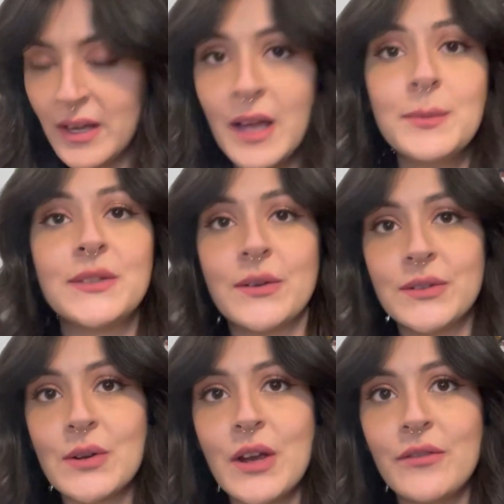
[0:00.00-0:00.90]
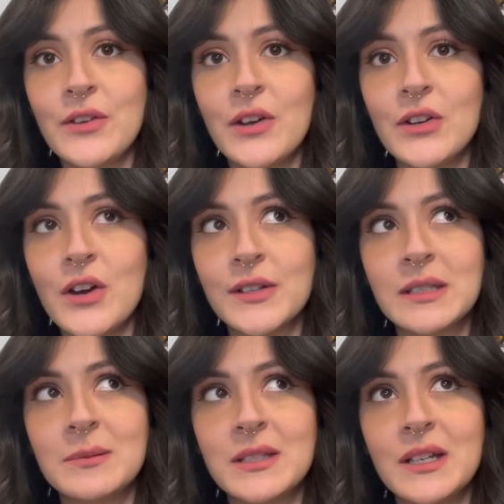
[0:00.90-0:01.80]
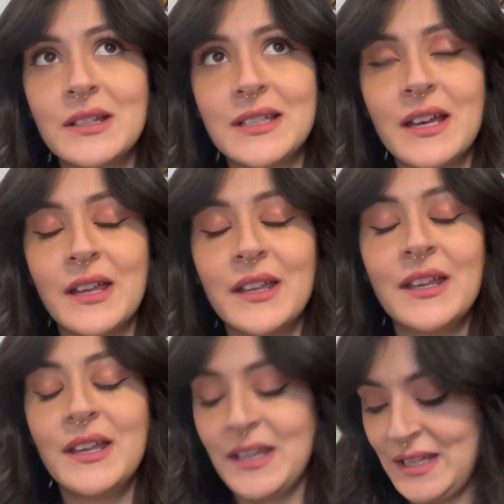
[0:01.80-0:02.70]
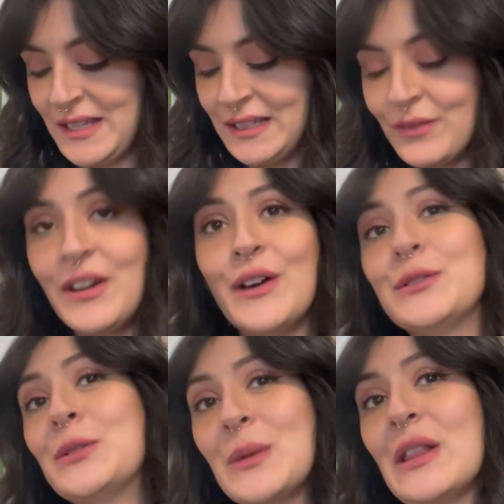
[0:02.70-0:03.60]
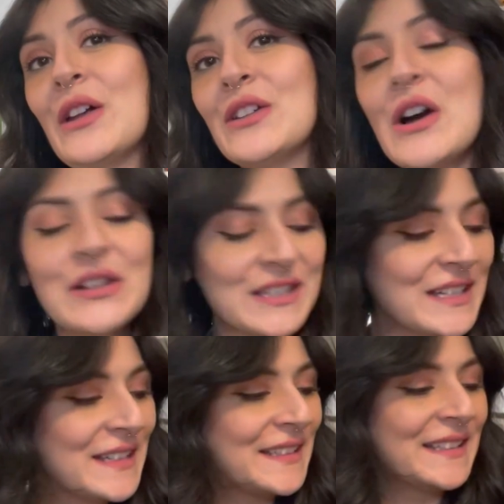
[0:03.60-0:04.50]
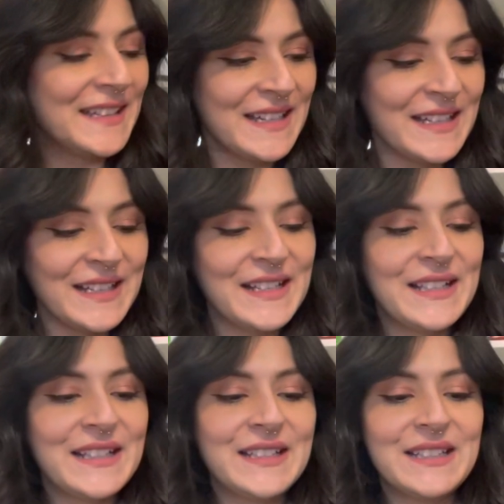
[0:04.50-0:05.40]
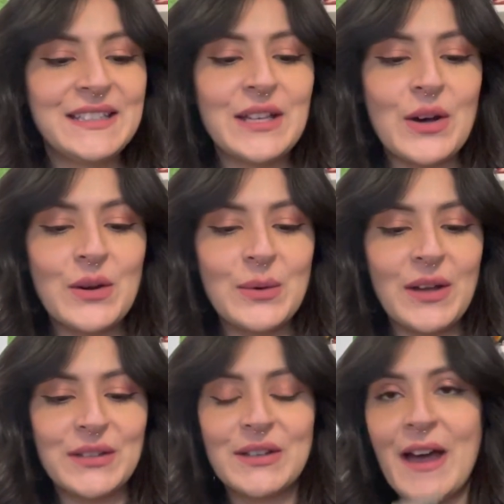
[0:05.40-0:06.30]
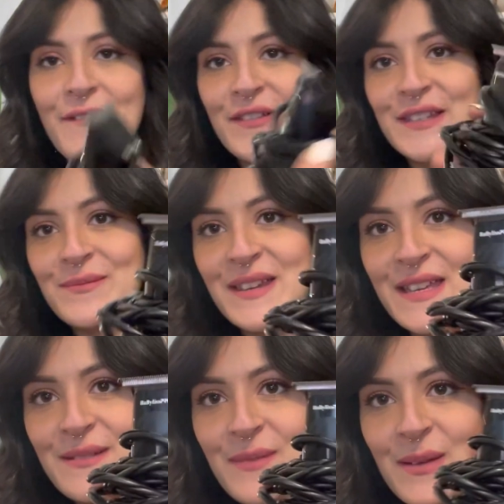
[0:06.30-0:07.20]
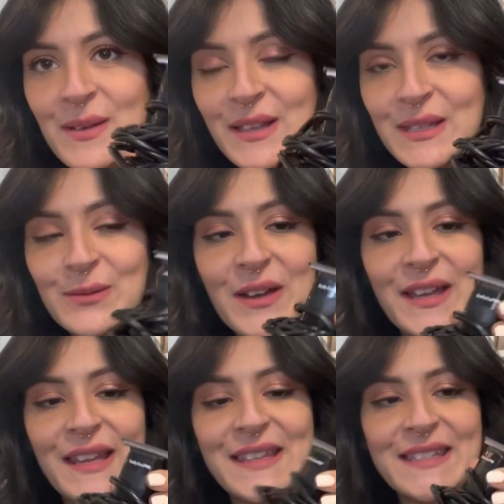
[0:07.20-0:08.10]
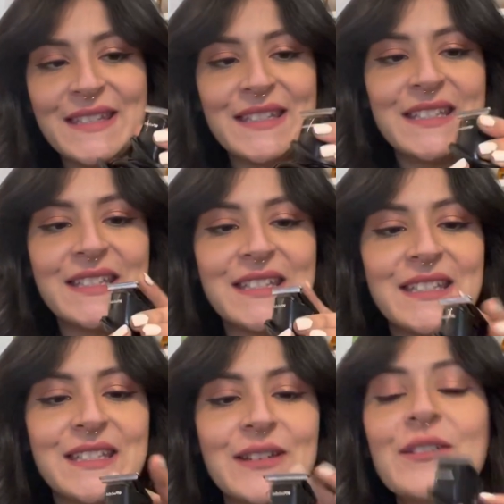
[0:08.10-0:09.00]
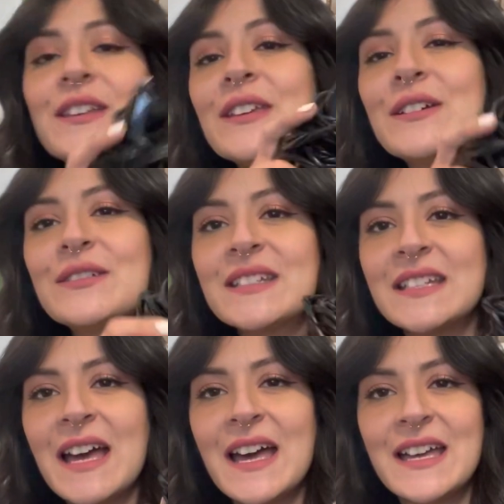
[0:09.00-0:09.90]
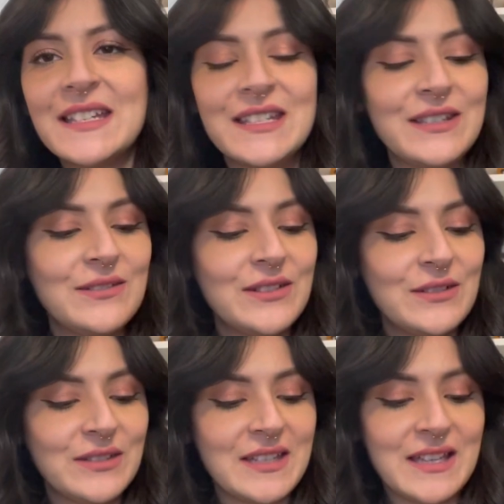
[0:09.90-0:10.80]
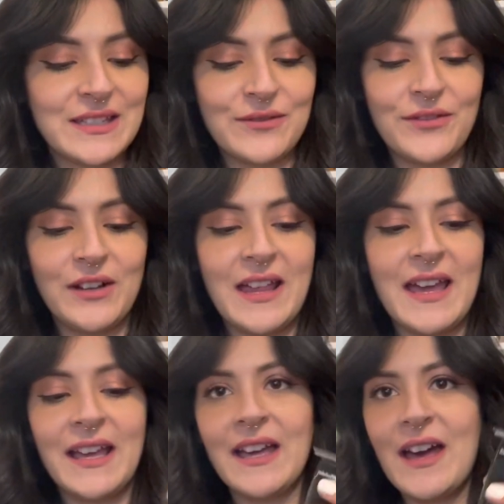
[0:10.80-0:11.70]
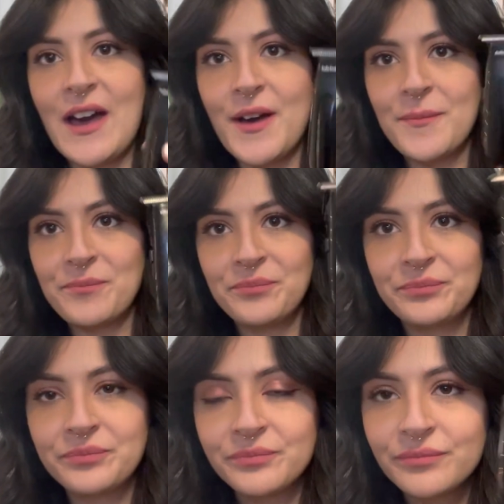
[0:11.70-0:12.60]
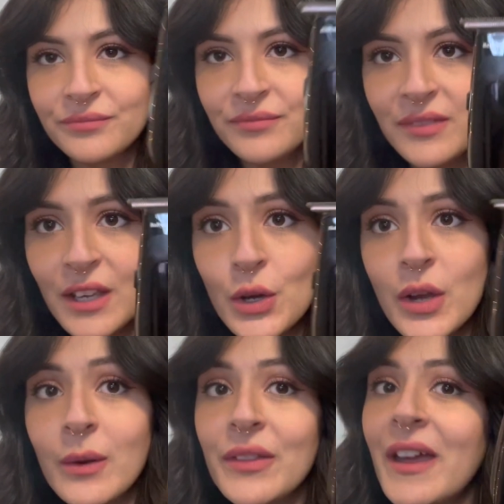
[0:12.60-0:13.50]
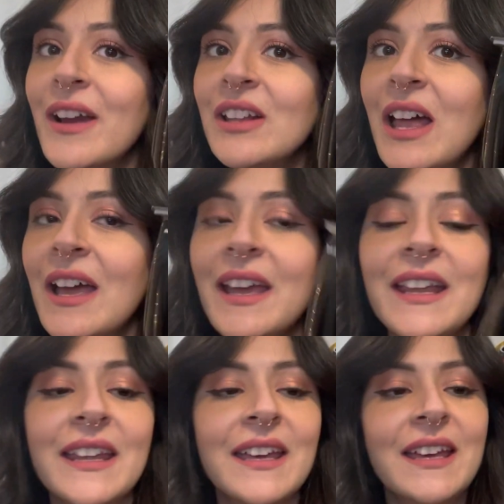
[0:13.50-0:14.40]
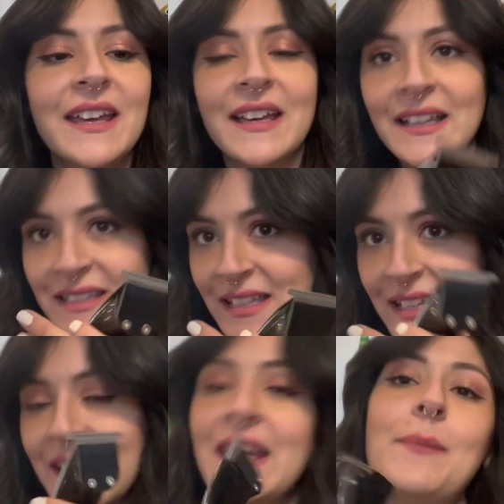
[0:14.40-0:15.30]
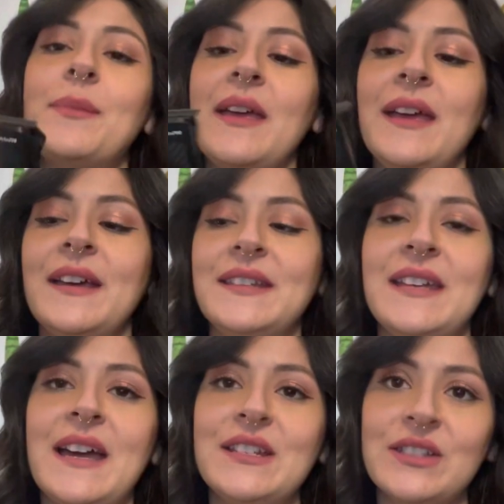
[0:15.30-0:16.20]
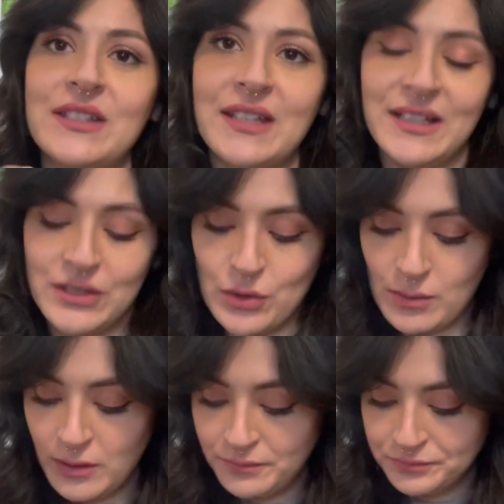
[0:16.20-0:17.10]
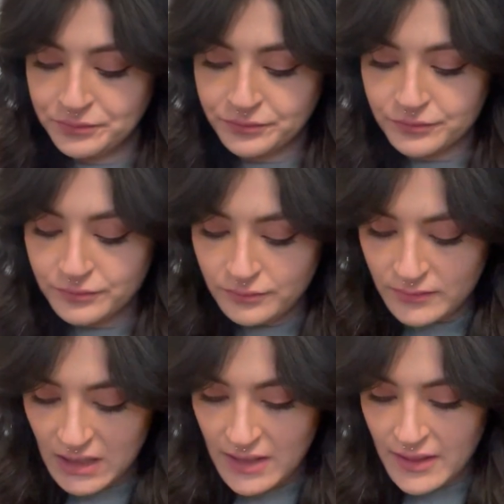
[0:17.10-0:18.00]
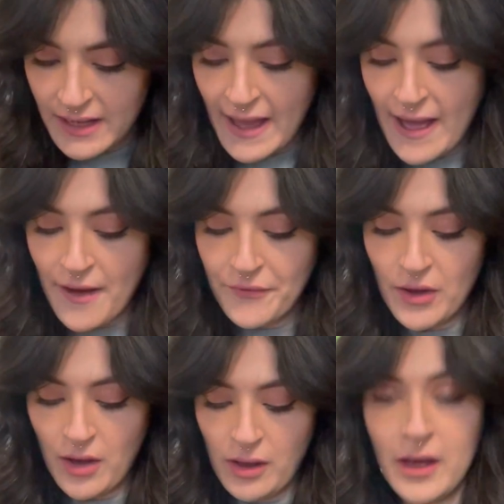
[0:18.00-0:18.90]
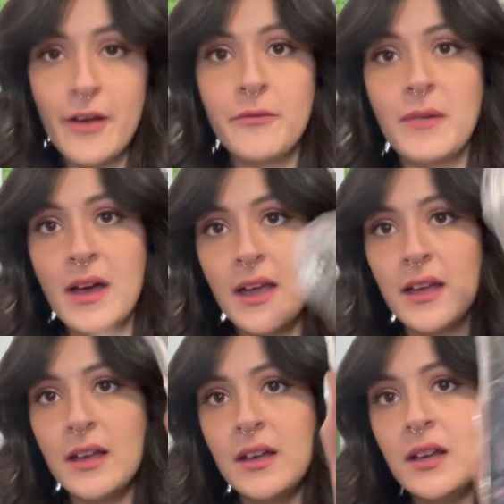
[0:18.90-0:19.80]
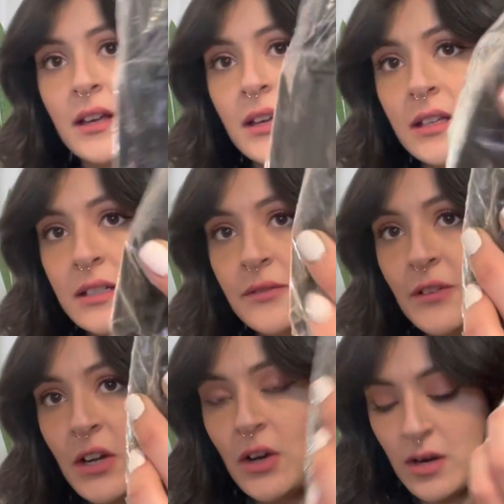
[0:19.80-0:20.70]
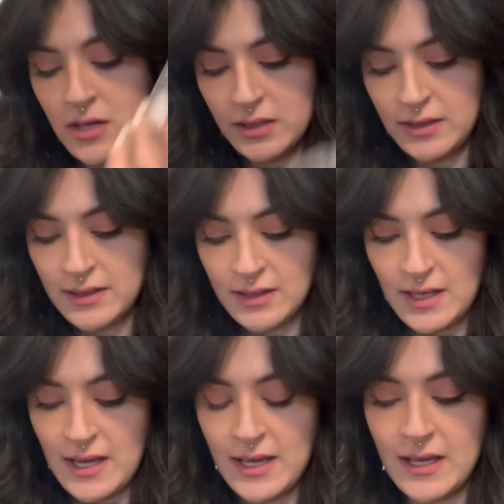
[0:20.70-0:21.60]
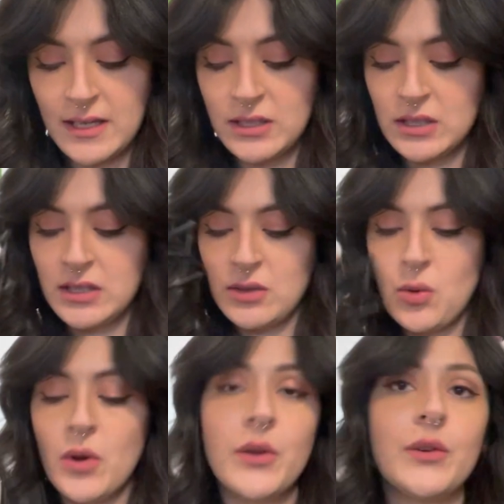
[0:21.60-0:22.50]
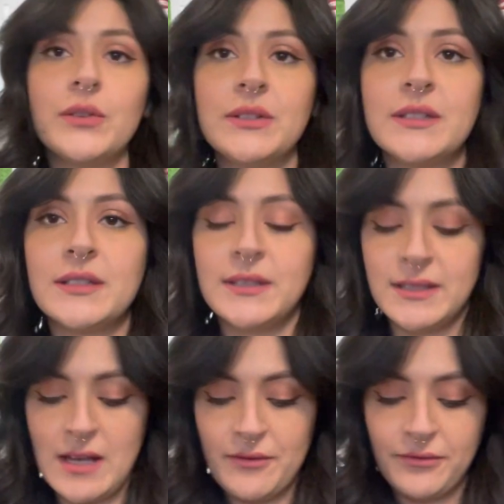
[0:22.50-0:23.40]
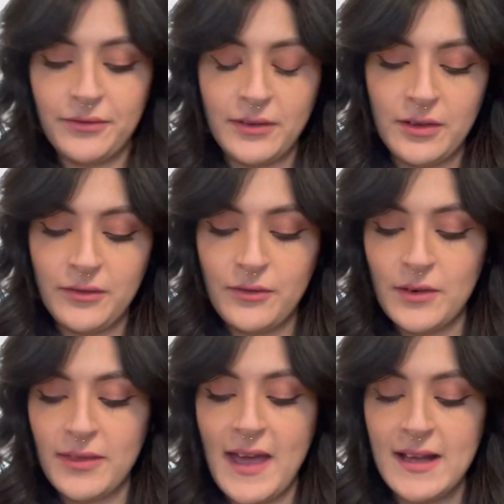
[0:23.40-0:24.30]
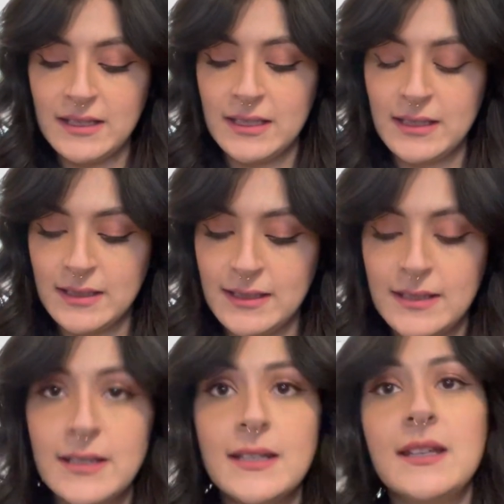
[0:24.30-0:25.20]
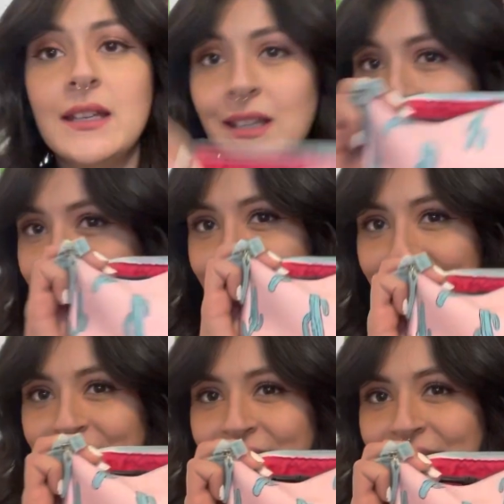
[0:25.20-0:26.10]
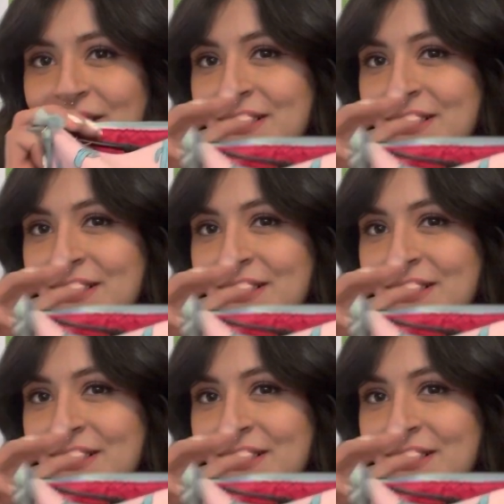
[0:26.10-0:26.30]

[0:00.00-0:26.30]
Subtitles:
I'm so sorry if you hear dogs upstairs. I live in a household with a lot of dogs. So we also have this mini Babyliss one. This is just so cute, and you use this for like going around the hairline, just cleaning it up, and yeah, I just think it's adorable. And then I have all of my different guards and oils and stuff for that in here.